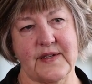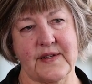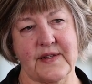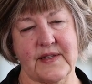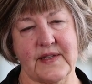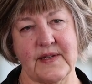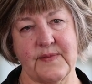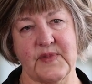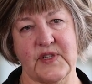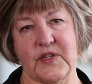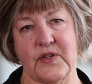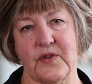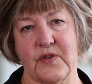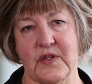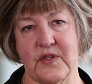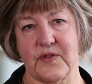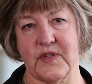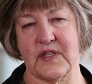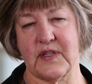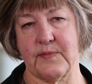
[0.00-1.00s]
seems too
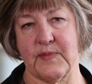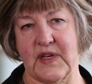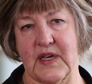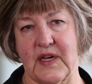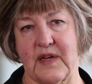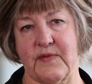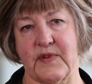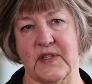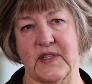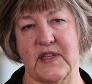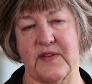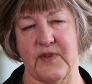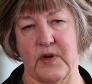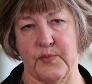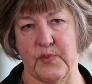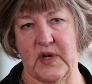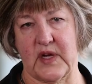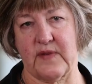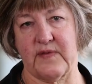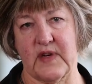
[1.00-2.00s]
close to me. I was never
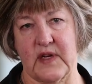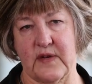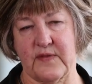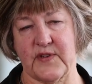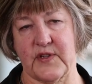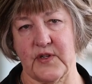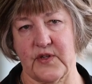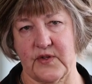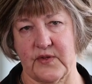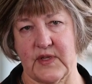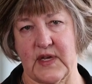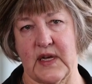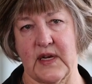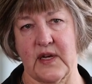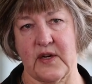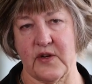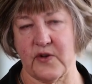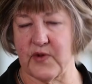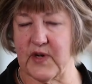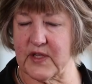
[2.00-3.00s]
brave enough to do that.
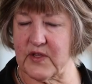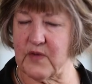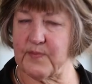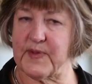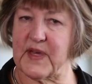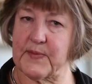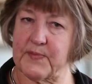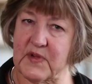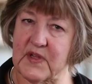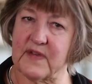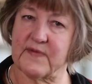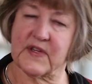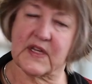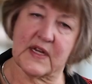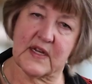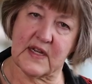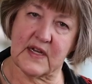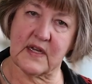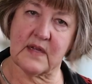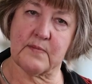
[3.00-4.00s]
I know other people have
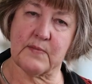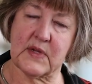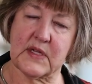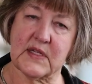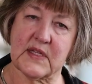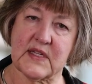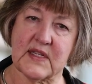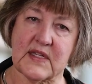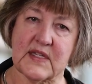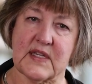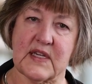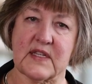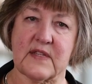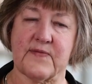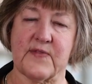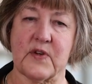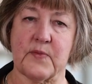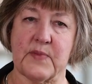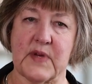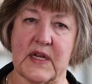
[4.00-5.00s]
done it and been
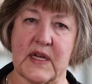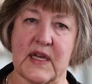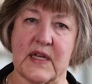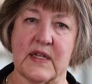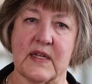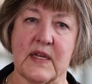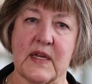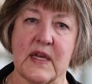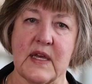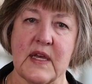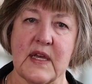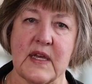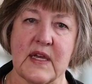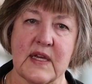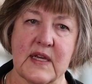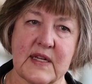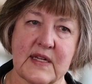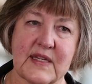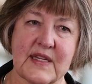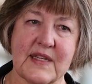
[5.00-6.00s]
successful, but
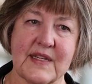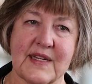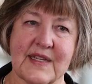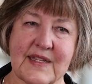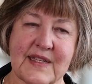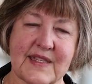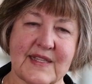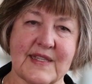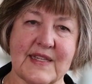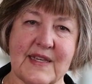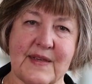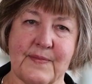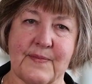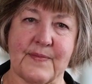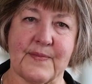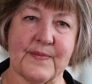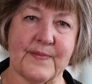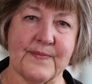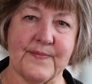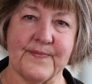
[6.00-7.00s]
it didn't
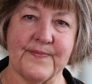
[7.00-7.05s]
seem